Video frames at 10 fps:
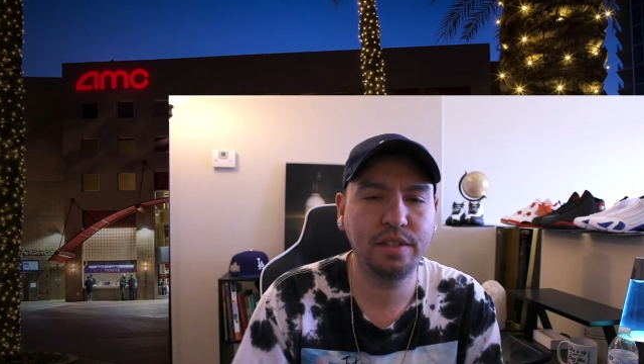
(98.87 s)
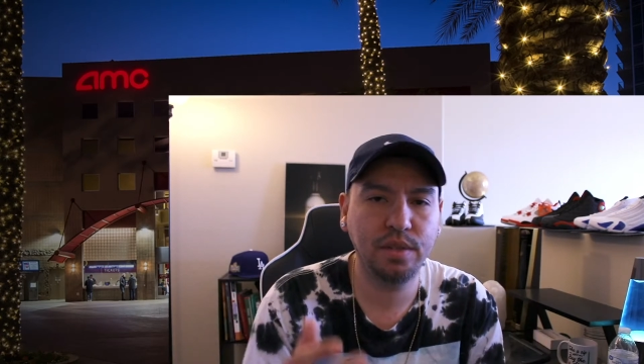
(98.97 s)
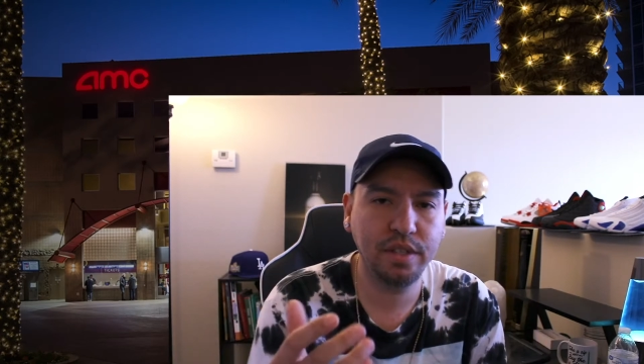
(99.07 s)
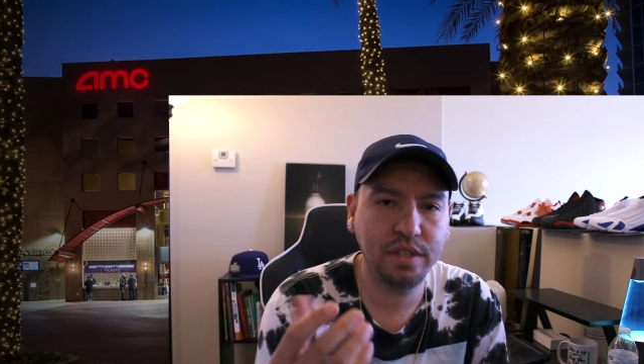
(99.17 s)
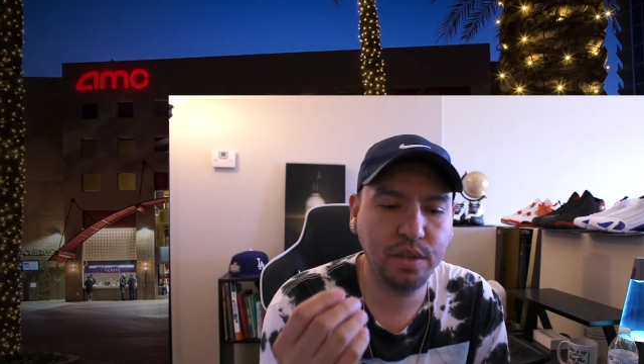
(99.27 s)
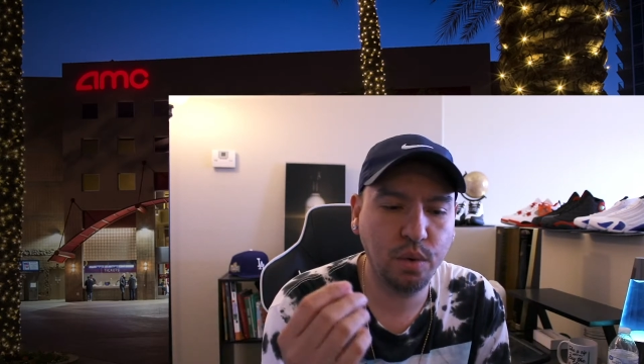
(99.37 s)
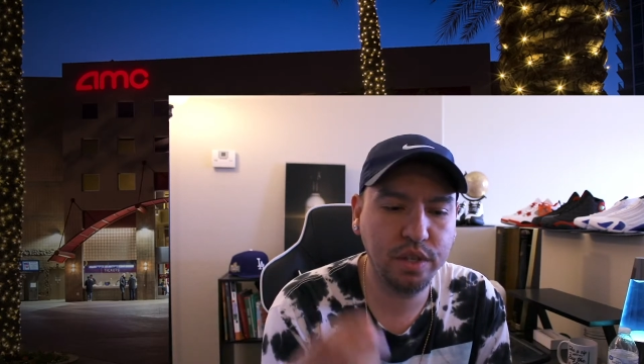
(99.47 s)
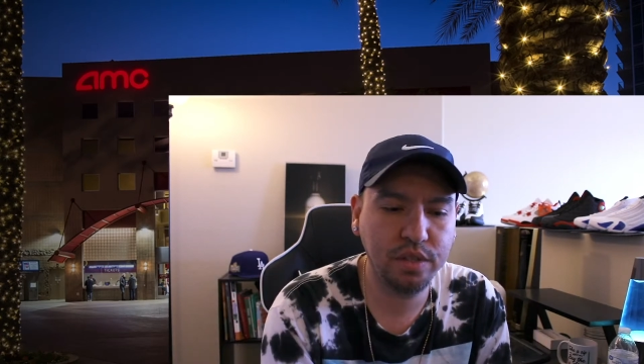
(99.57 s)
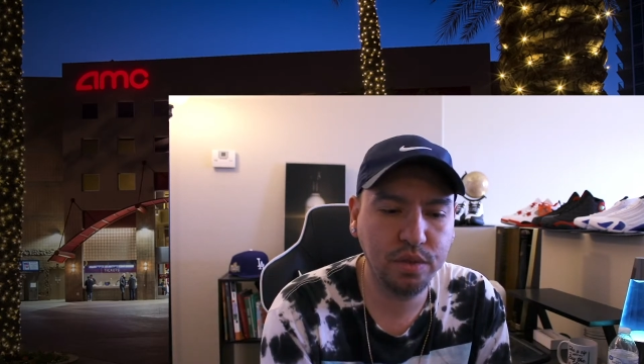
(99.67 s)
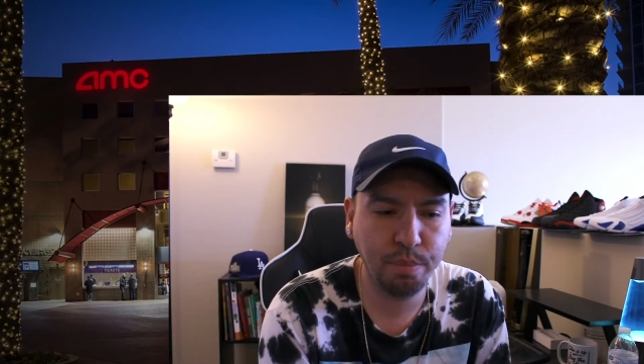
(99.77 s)
So it's
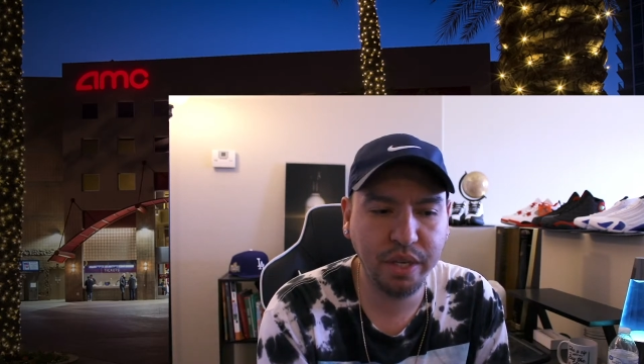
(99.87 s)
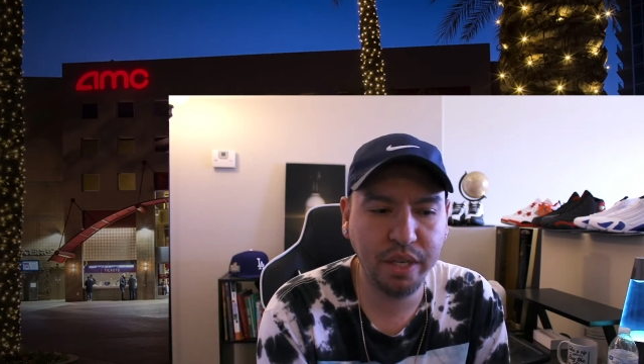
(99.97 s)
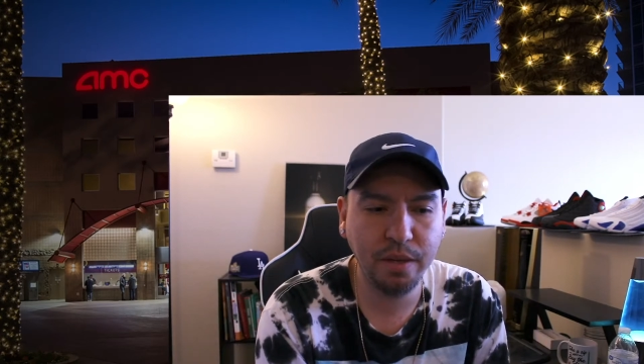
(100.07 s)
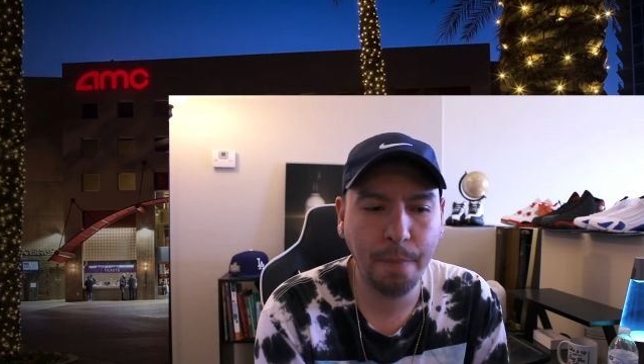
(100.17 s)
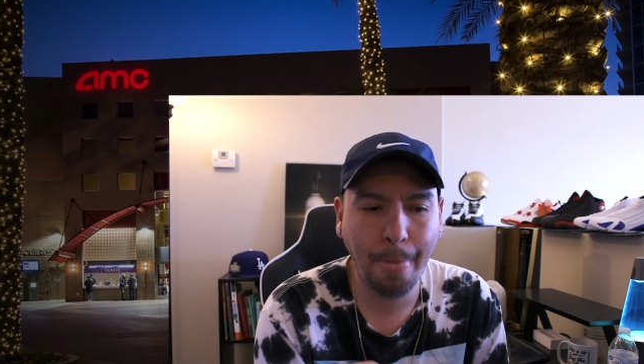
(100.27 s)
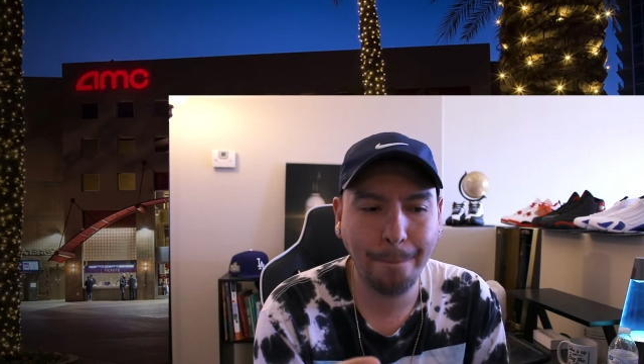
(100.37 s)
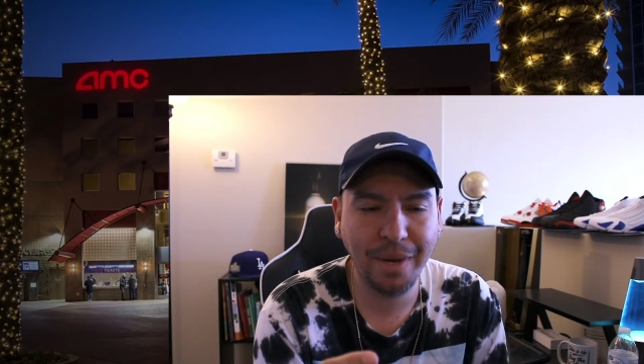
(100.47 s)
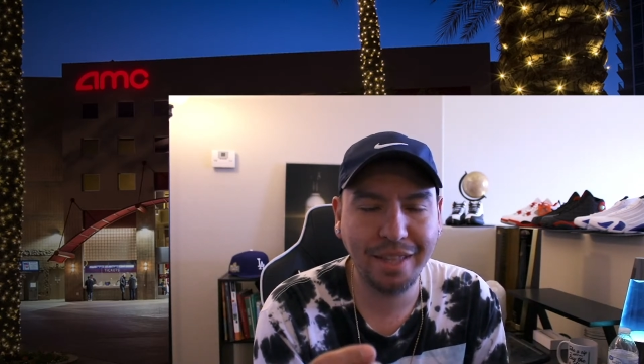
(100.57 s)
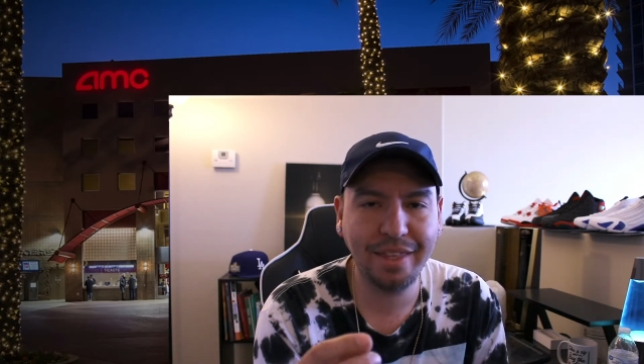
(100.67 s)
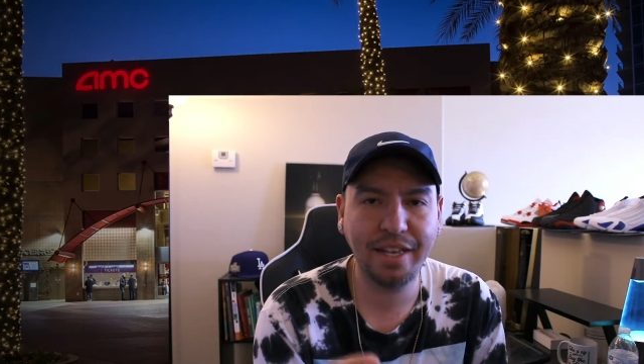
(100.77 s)
going to be,
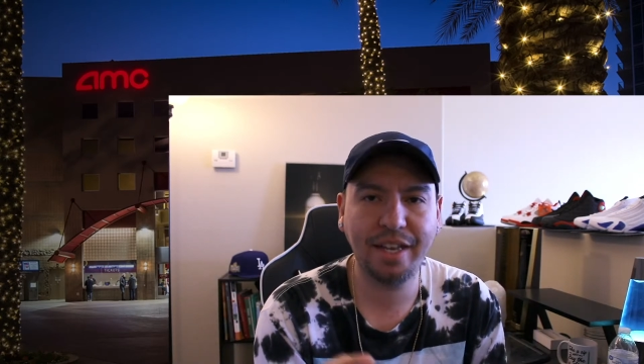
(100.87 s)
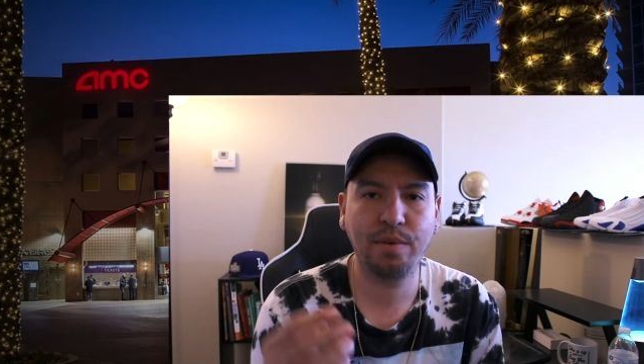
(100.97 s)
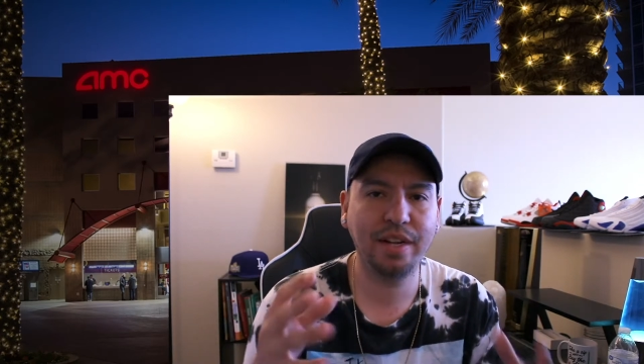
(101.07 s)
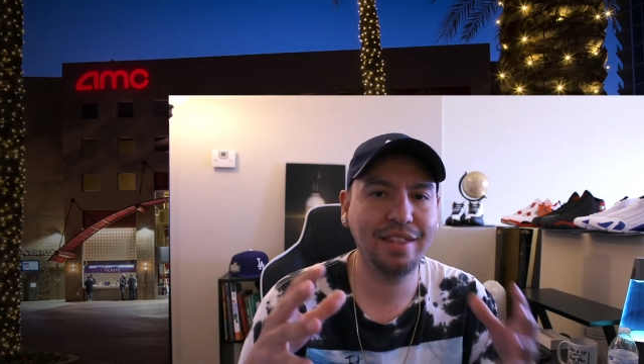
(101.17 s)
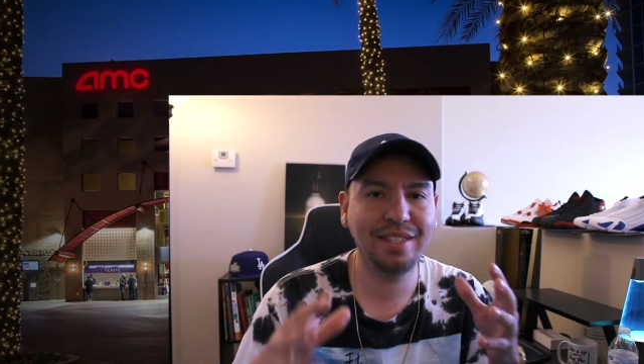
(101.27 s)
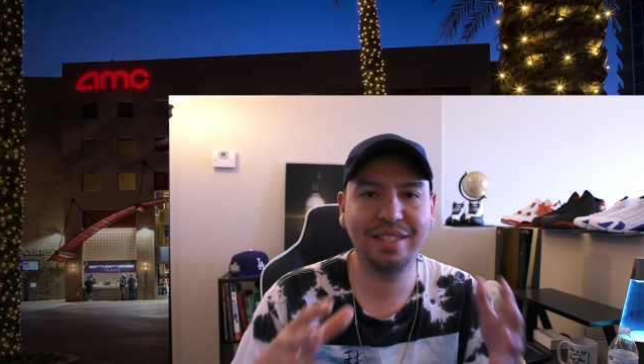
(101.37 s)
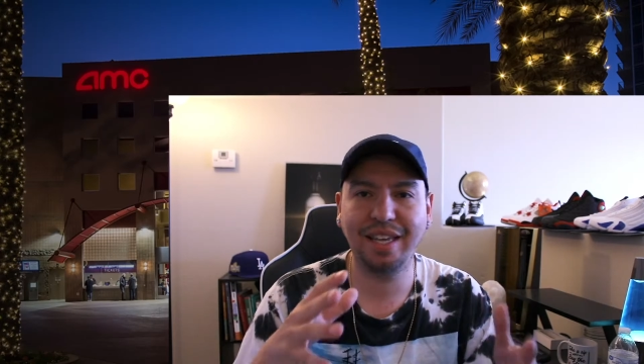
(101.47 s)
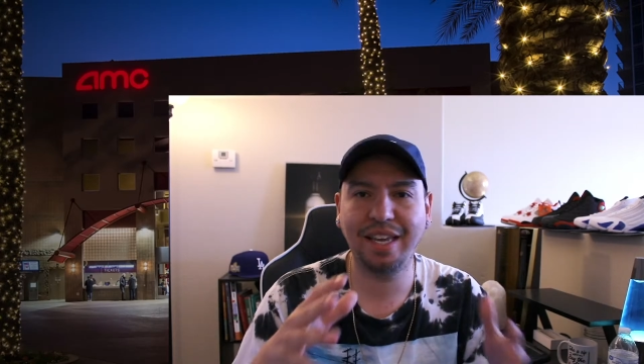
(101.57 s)
I think, around the